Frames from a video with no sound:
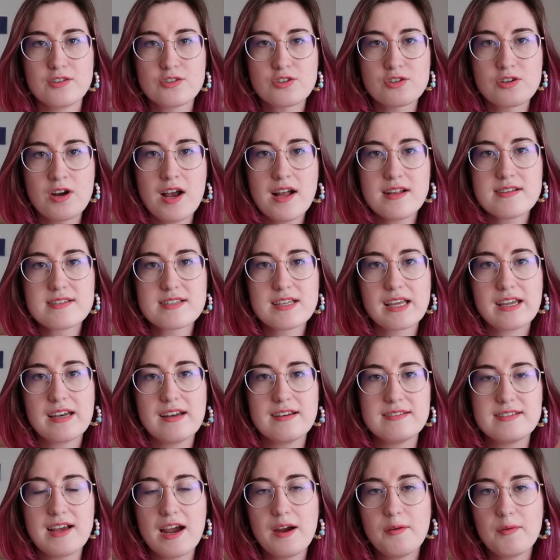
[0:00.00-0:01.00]

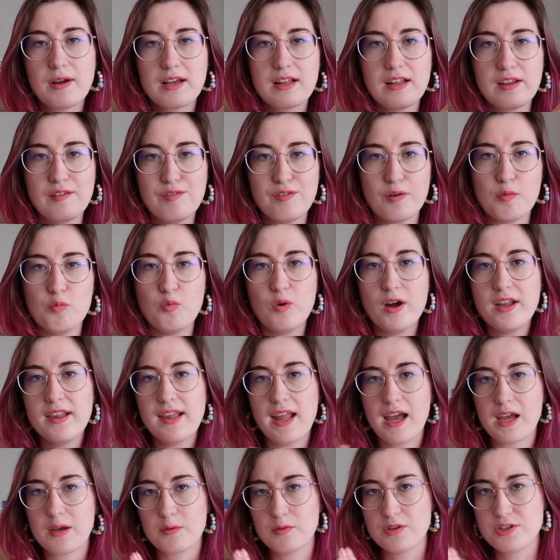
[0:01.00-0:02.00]
translated directly from one
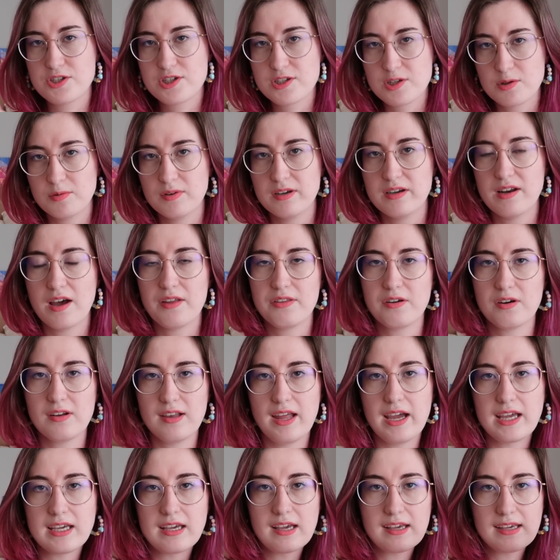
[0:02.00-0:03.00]
language to another,
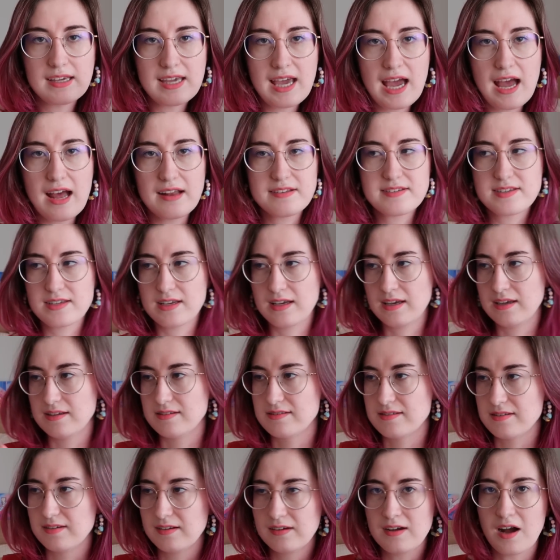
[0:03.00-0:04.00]
like cat
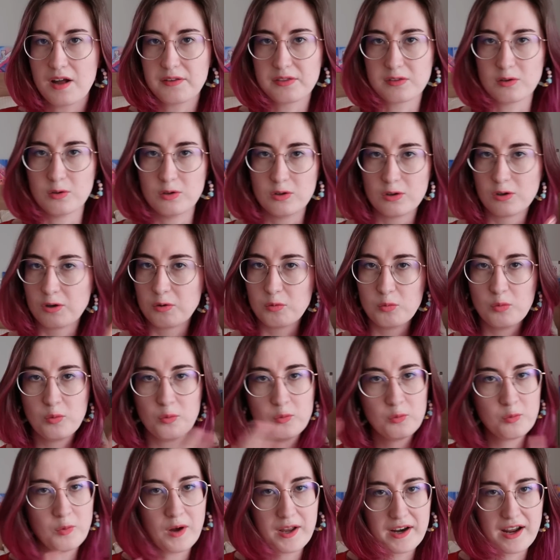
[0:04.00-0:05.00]
is gato or
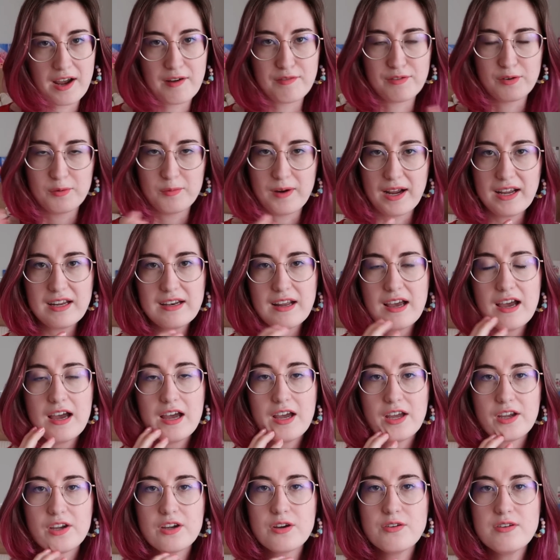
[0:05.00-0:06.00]
whatever, right?
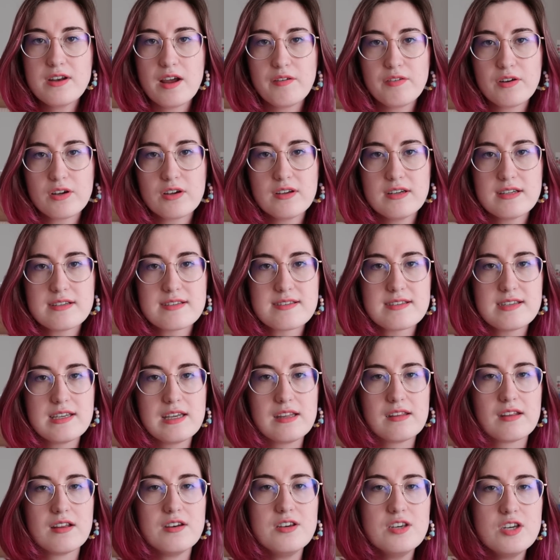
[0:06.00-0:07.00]
You're never going to
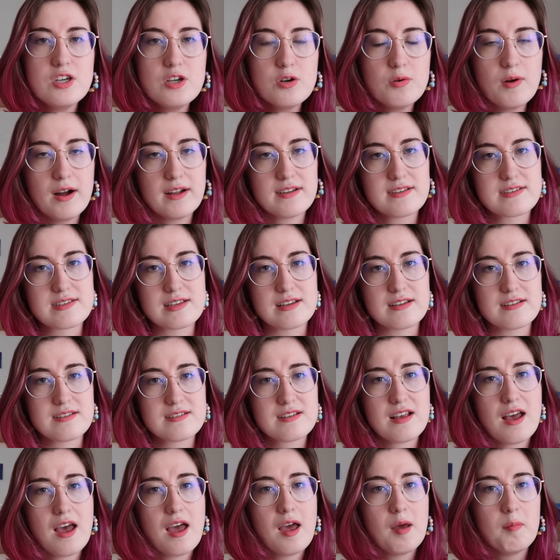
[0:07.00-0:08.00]
see the
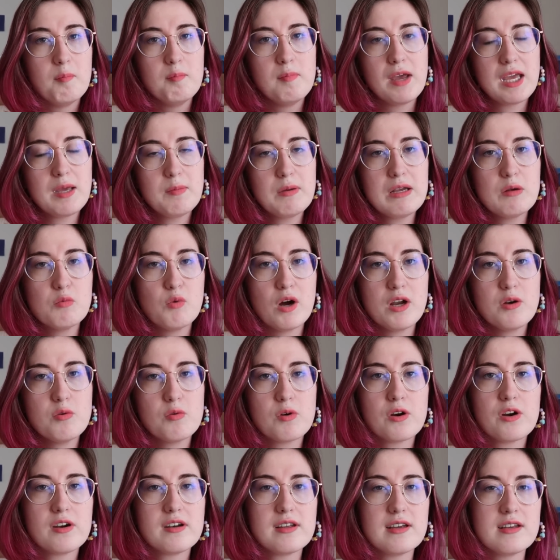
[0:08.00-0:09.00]
nuances. Maybe one
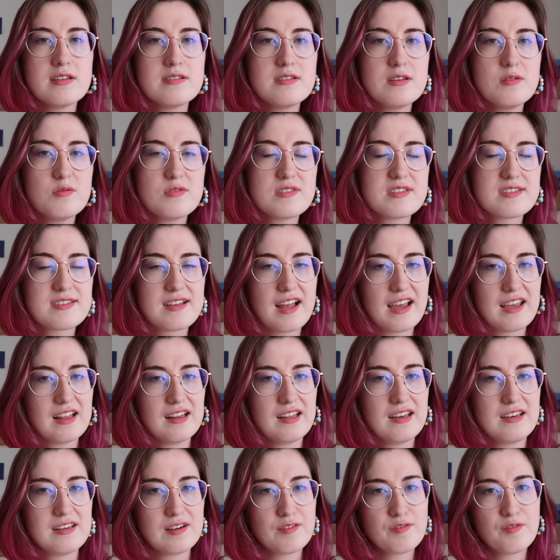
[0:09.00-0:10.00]
word is used
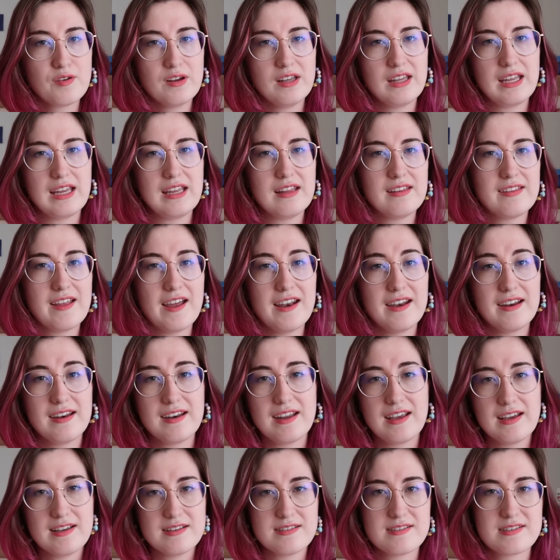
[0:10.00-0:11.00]
slightly differently than
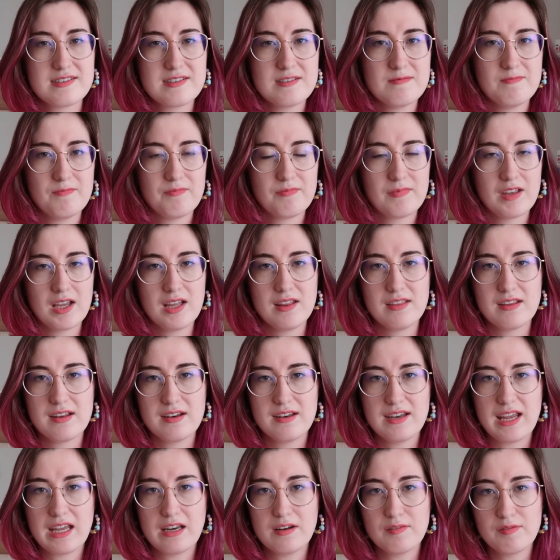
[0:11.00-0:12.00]
it is in the
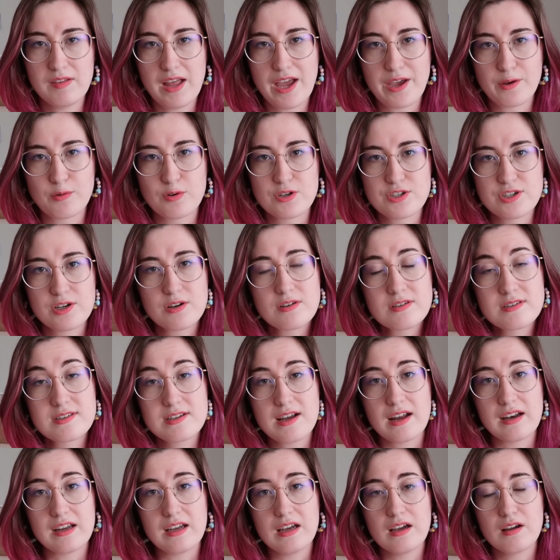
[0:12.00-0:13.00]
native language you're
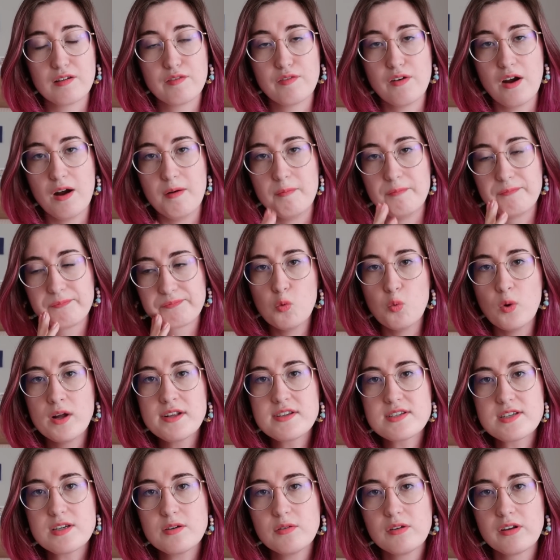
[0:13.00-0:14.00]
studying from.
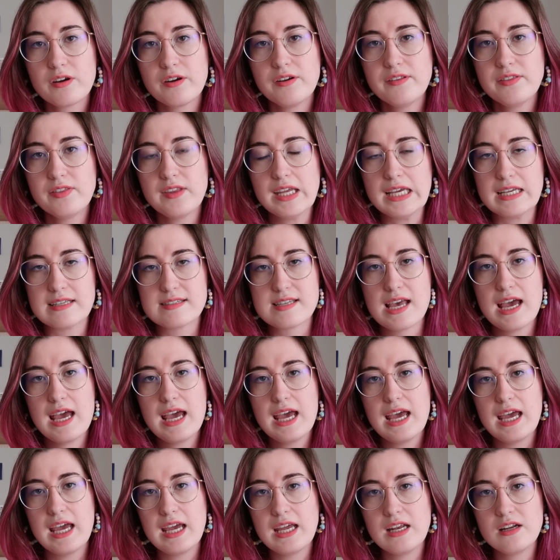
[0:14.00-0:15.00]
Once you learn things
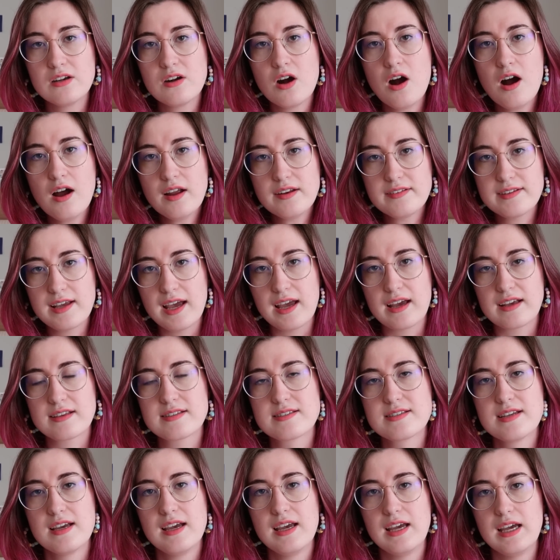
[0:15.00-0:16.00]
in
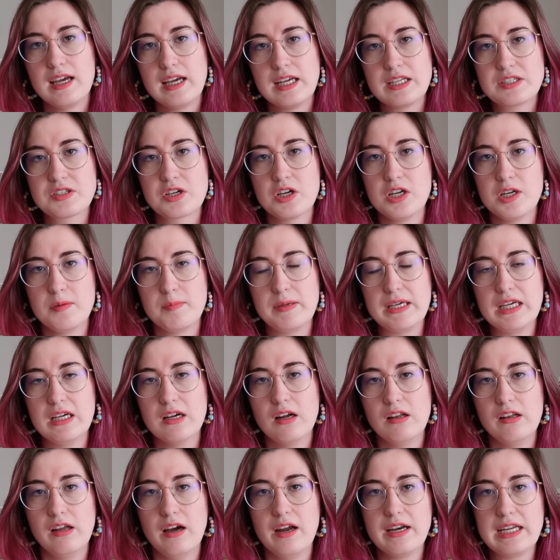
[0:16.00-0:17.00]
context, it's going to be
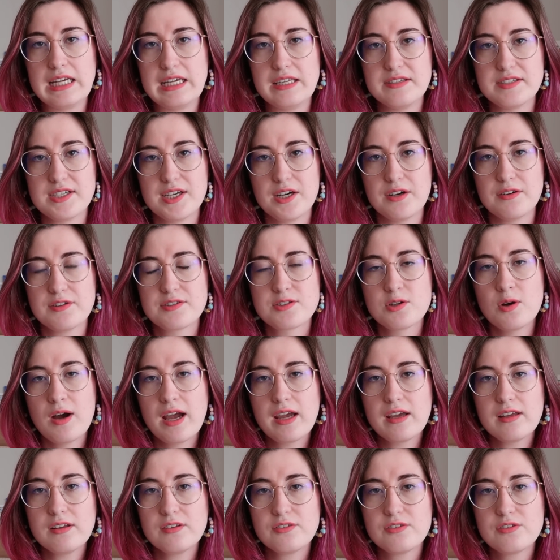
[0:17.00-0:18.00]
a lot easier. So
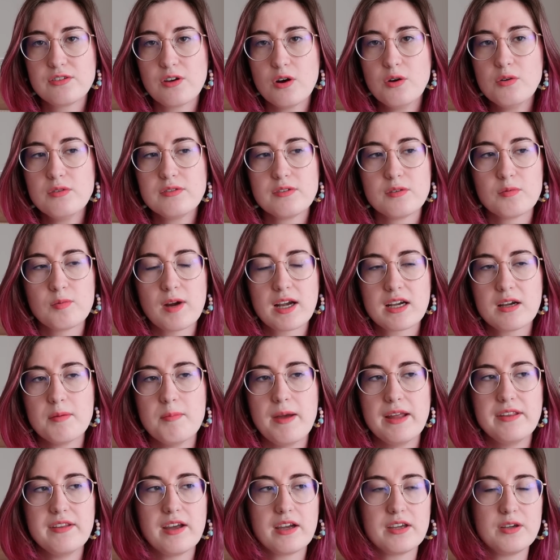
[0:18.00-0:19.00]
I don't
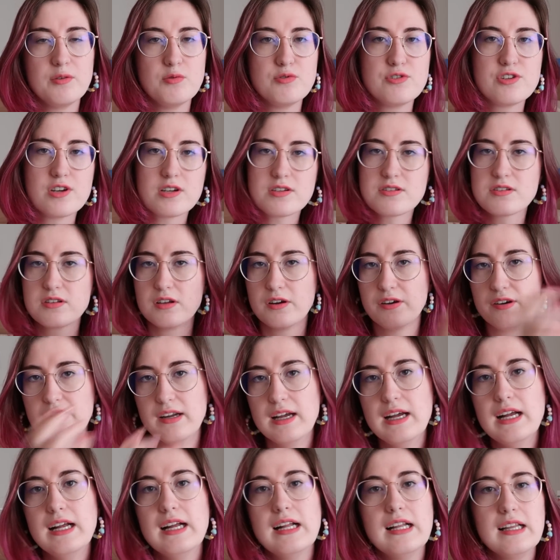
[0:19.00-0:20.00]
recommend that you just learn
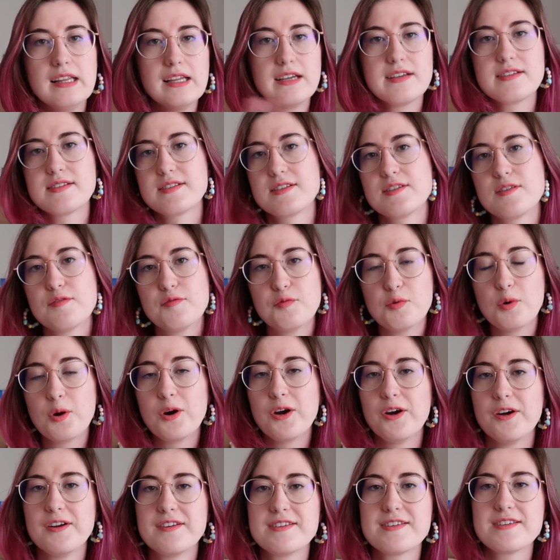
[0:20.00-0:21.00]
lists of
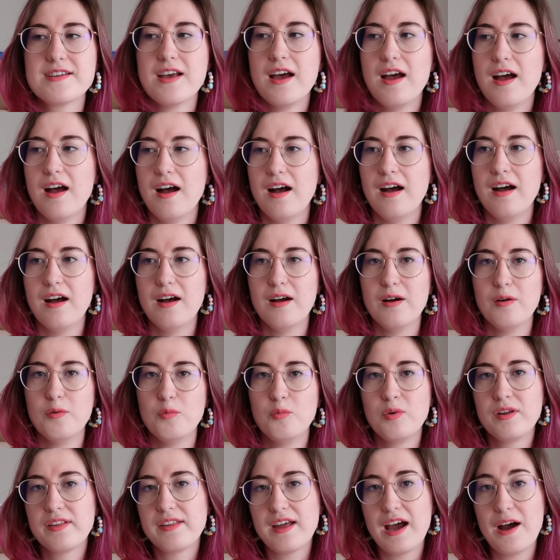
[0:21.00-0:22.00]
words
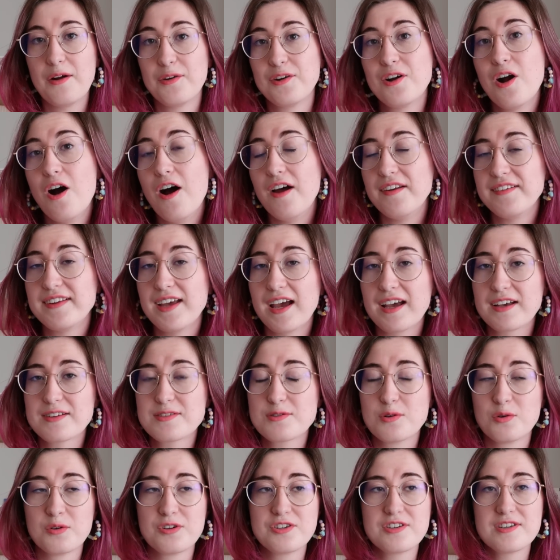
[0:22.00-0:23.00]
without
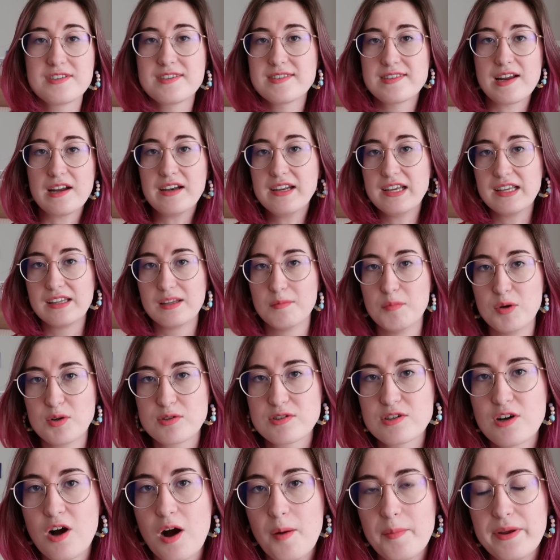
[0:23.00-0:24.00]
context or just studying the
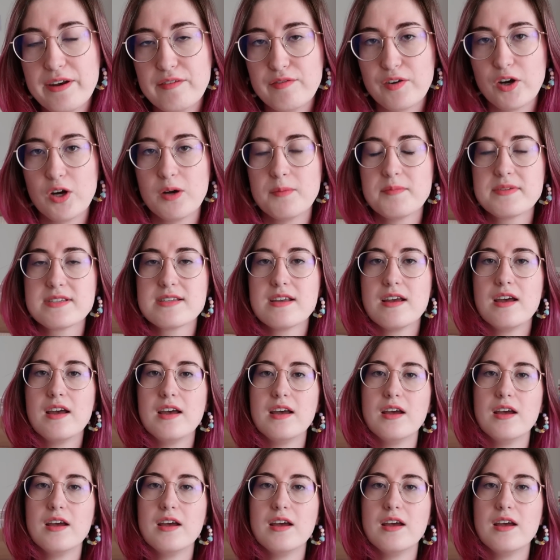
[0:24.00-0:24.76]
most common verbs.